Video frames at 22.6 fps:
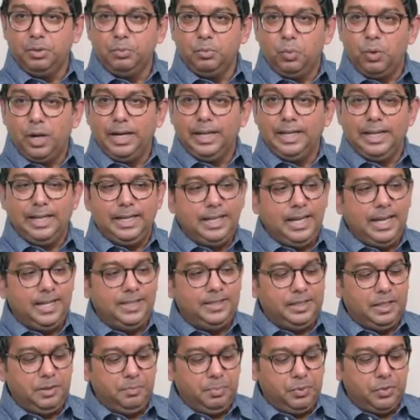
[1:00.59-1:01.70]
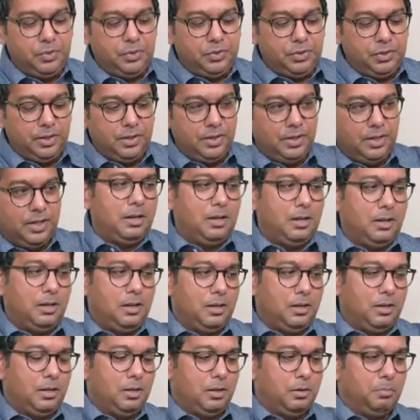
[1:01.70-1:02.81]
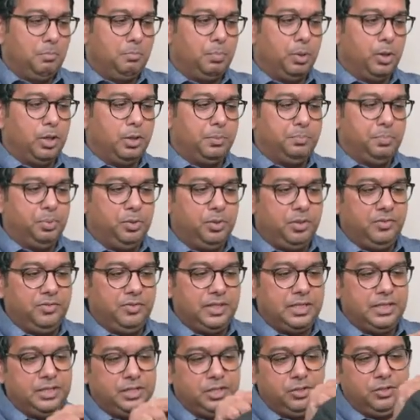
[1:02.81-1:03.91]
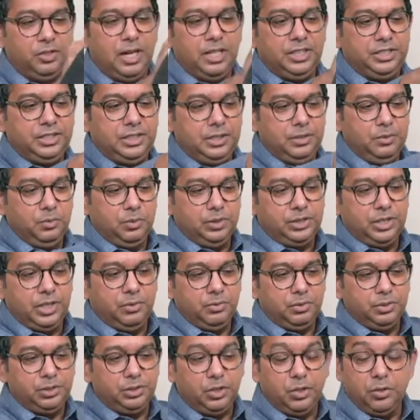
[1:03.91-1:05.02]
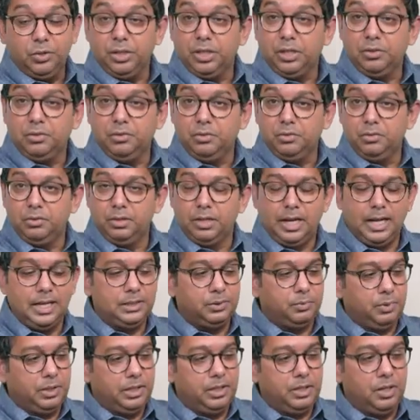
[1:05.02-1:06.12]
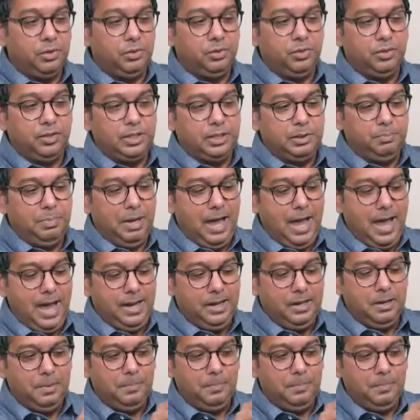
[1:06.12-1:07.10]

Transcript: YKK zippers, bulletproof construction, which I will show you as we go through this bag.